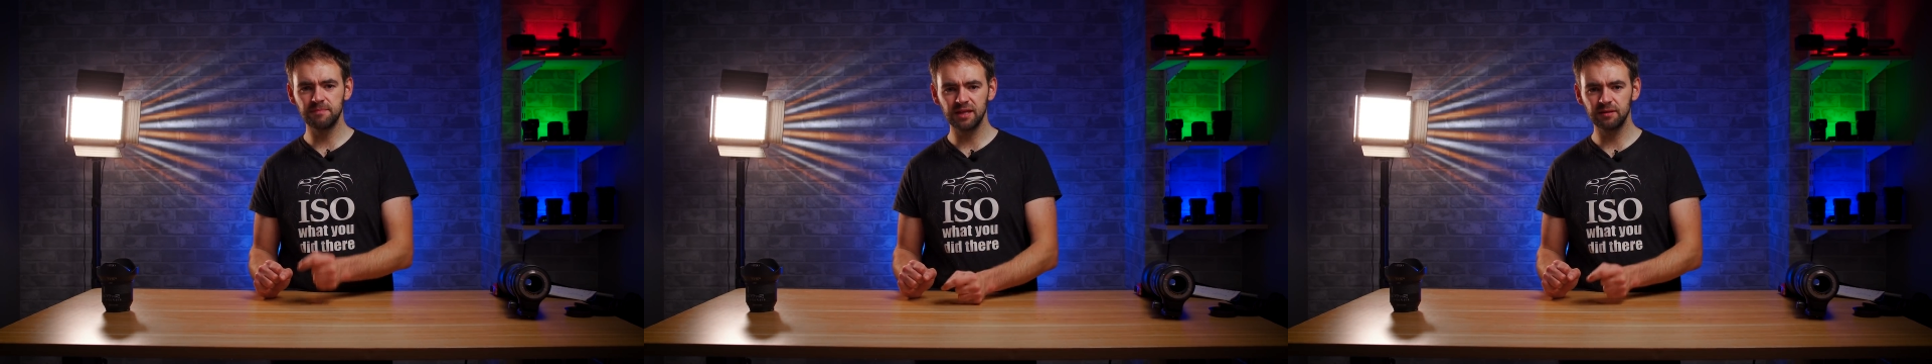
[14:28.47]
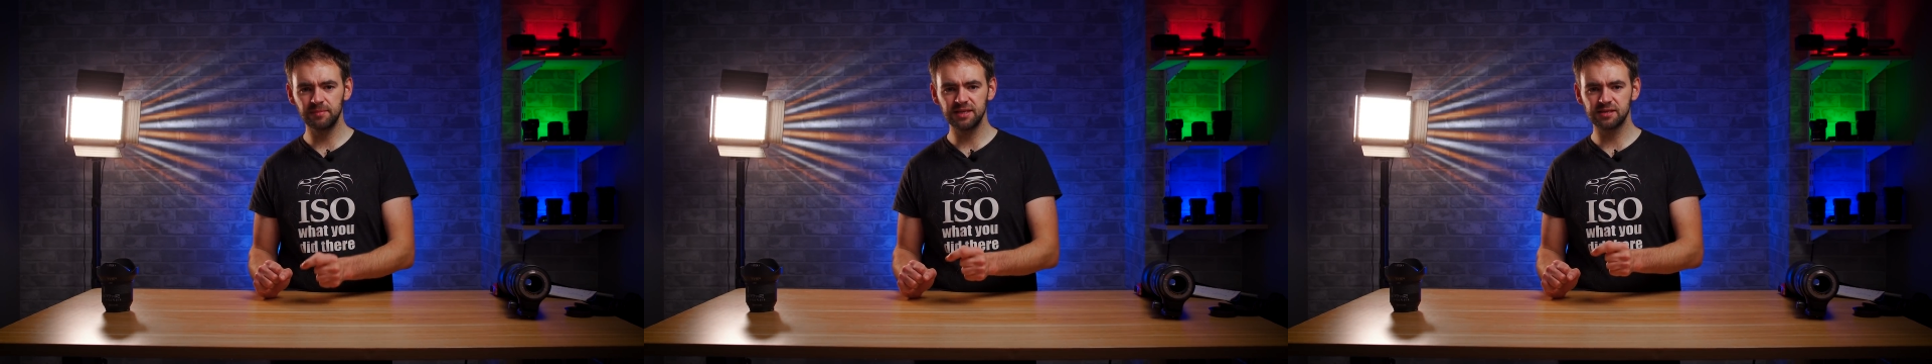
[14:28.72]

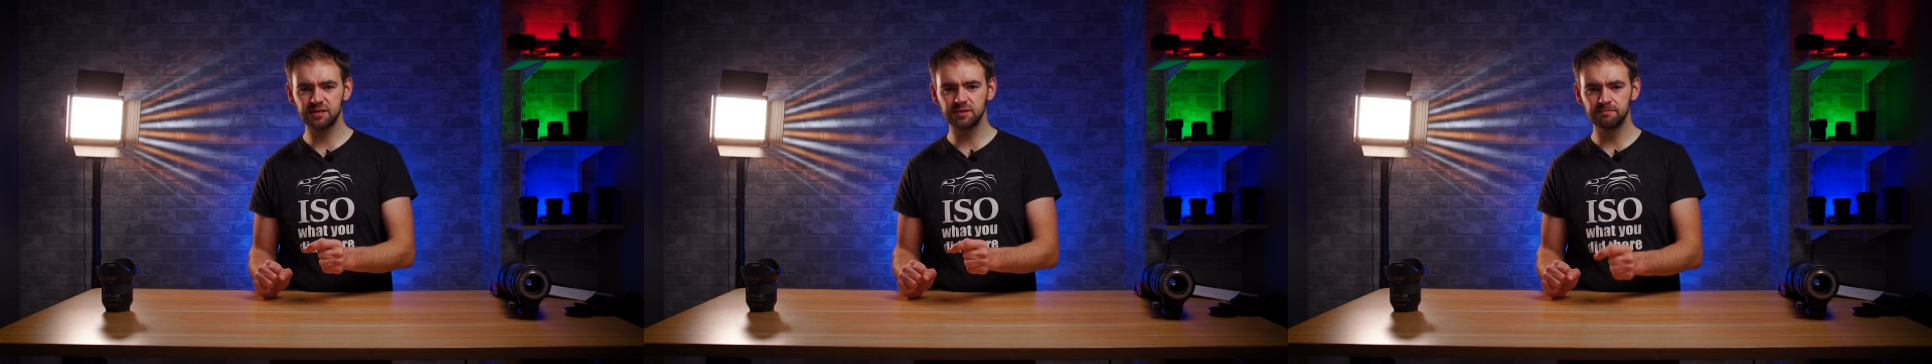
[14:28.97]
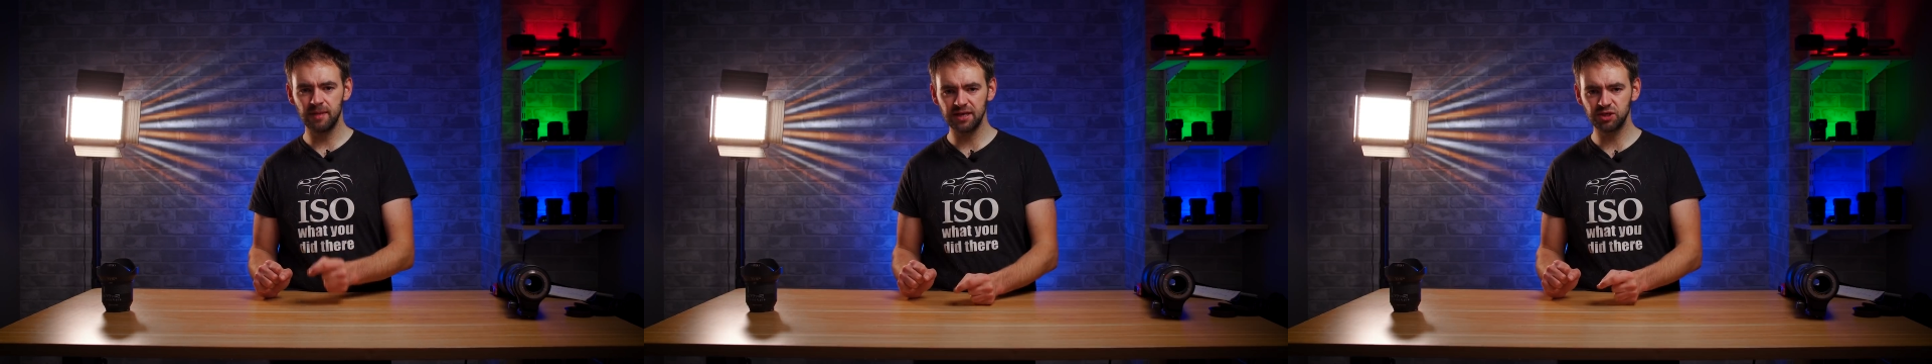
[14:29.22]

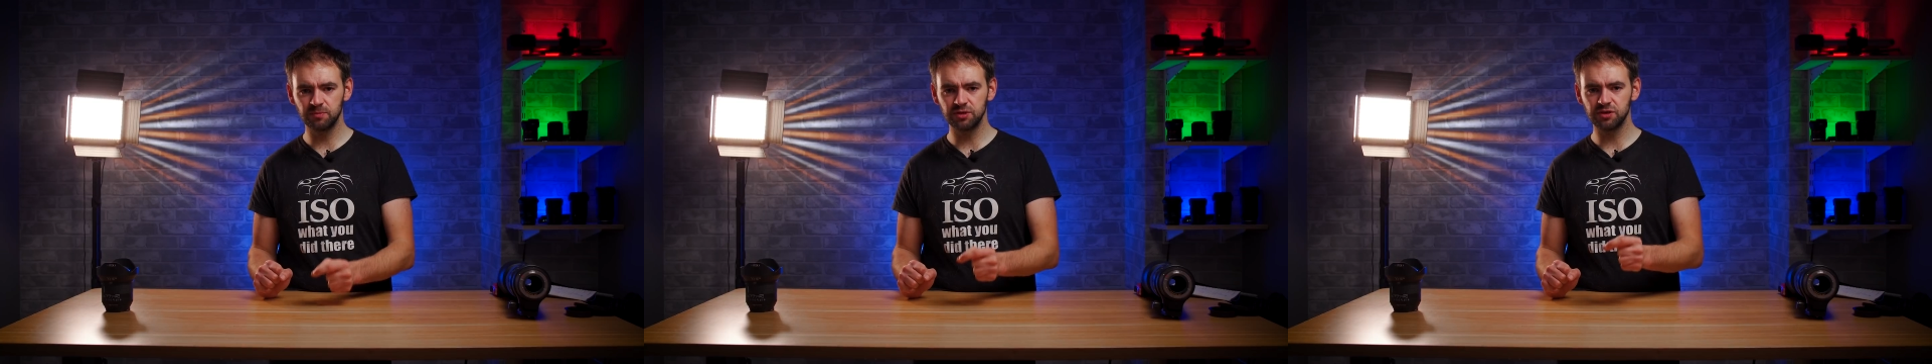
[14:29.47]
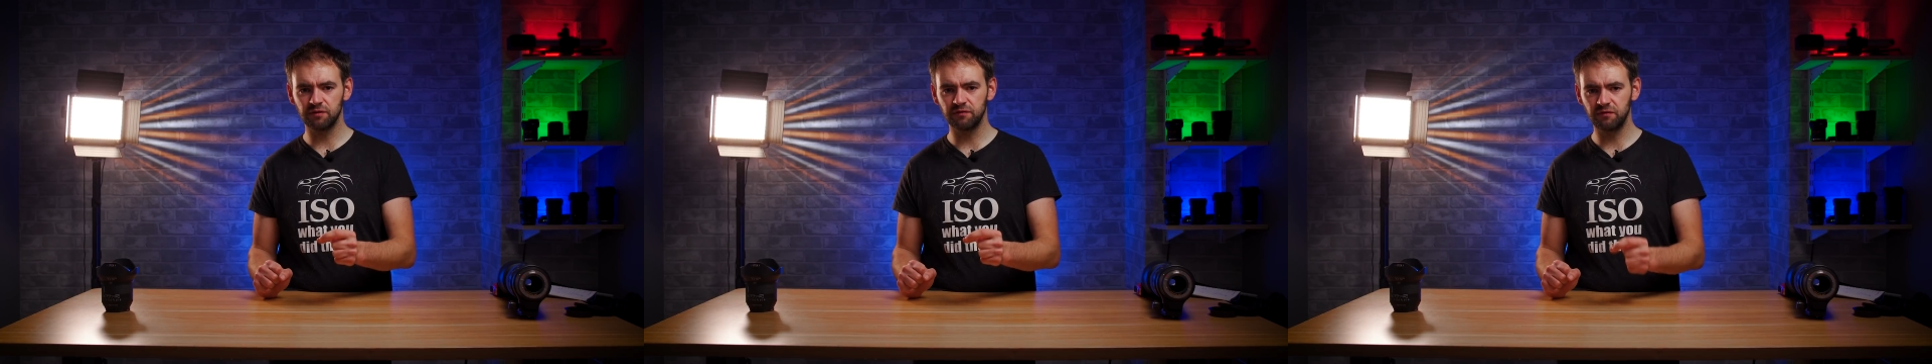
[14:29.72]
millimeters
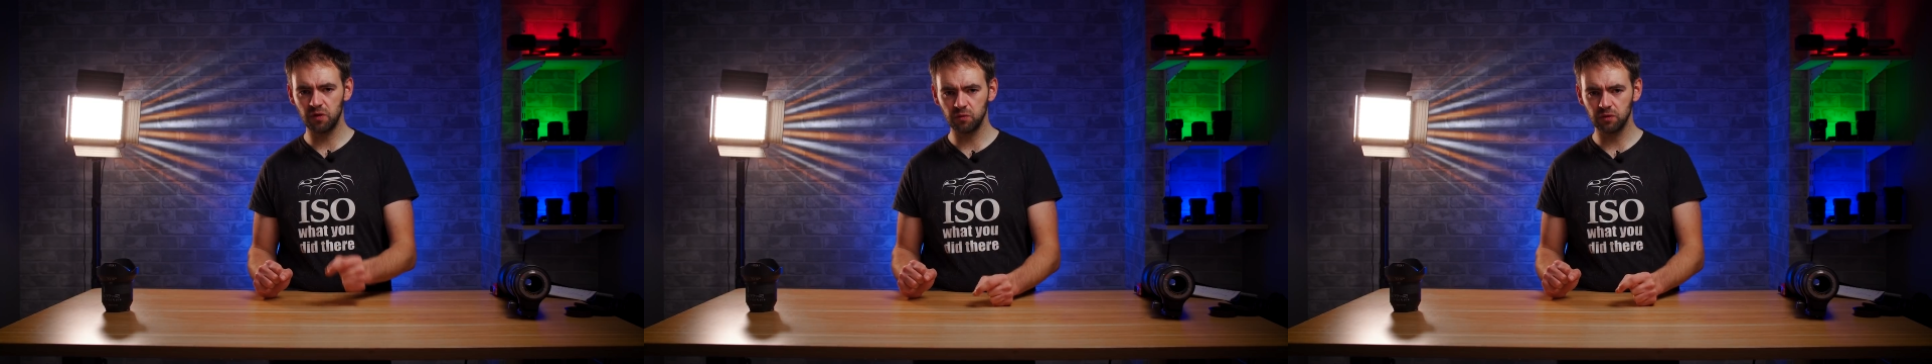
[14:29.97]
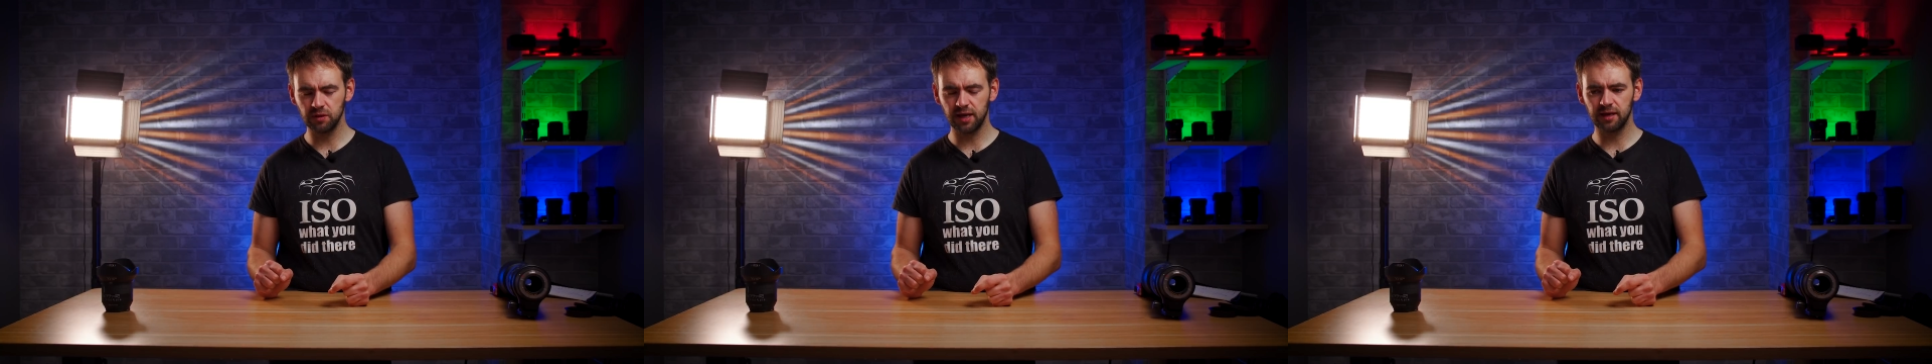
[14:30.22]
measurement of
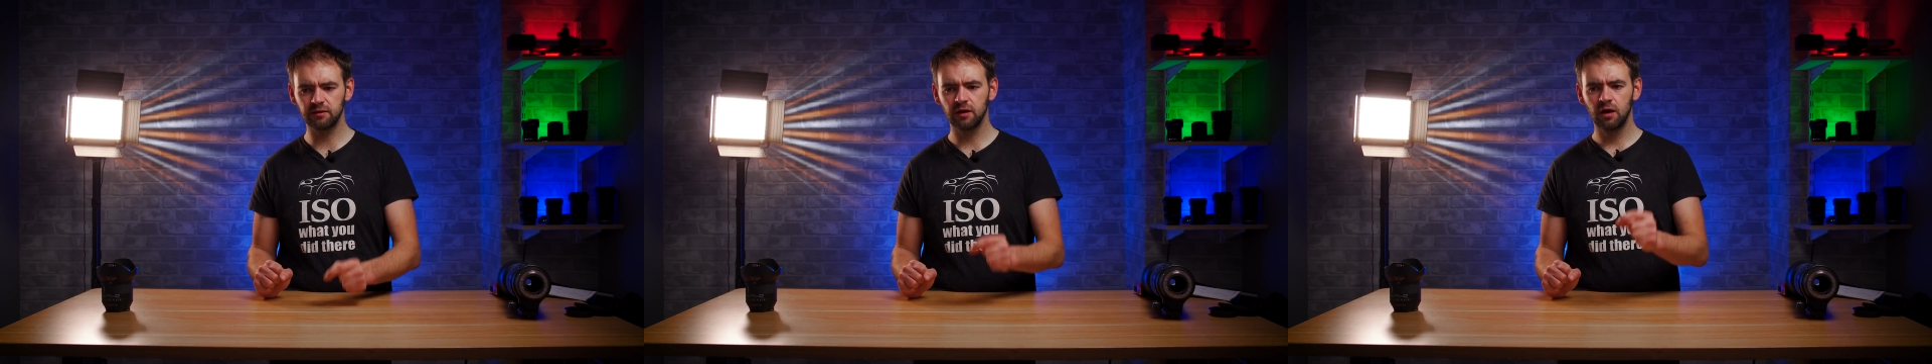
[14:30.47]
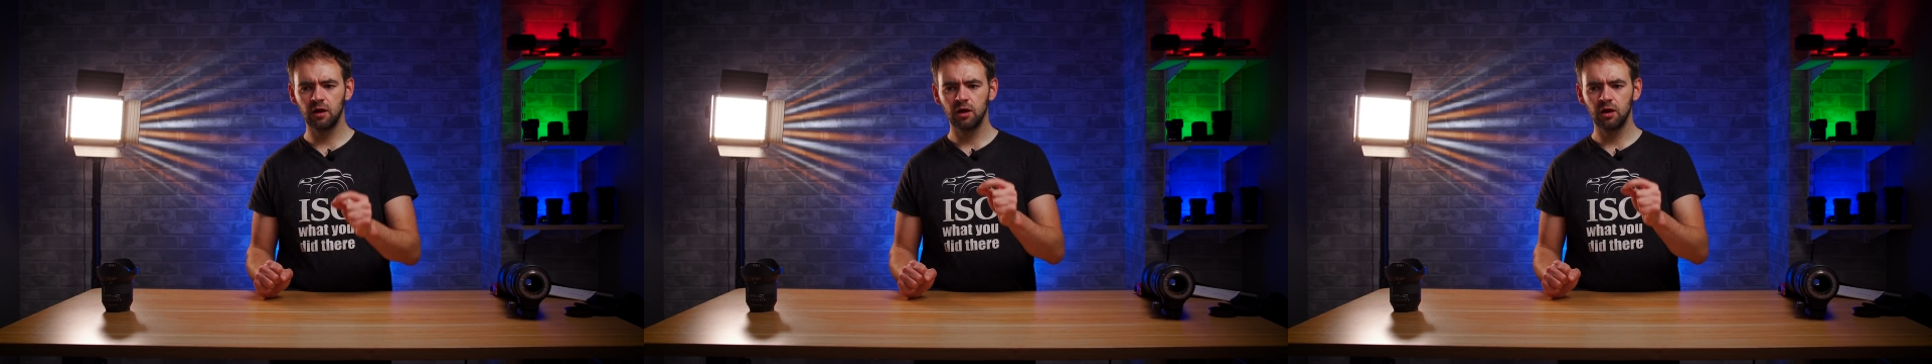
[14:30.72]
focal length,